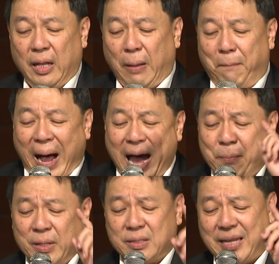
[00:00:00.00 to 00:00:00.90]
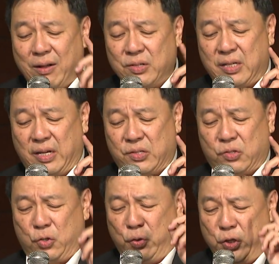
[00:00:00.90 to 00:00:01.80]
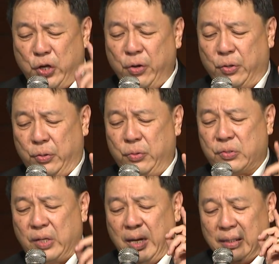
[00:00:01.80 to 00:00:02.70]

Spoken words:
The Bible tells us to use